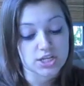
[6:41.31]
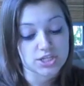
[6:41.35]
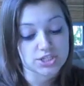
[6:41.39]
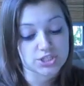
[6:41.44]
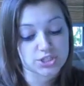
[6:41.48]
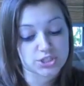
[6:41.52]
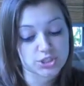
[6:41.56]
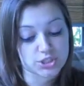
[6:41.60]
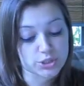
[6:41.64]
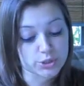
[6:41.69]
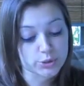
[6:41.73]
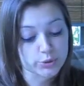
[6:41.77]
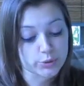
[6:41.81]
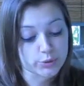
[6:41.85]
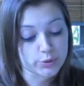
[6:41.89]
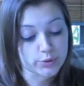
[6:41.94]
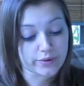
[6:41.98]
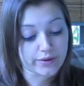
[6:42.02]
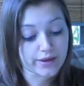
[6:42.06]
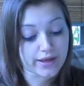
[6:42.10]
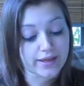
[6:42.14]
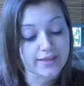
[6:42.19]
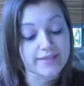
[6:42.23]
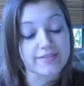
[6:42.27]

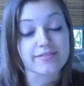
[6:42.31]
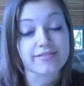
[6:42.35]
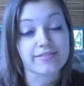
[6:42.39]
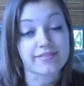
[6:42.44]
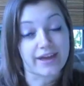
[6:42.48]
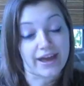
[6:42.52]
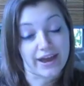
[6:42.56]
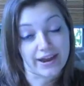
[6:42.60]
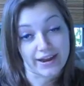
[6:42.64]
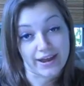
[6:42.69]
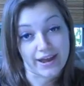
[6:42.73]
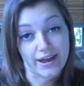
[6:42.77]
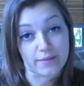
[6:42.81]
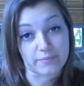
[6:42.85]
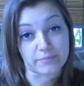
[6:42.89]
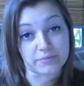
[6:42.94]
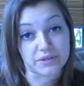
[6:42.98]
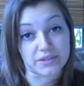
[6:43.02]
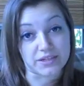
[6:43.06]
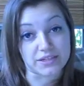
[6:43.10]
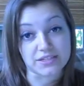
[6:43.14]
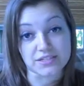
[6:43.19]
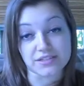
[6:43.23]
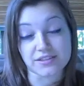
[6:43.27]
So that
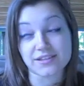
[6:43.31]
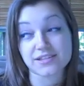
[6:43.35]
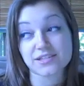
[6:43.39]
happened.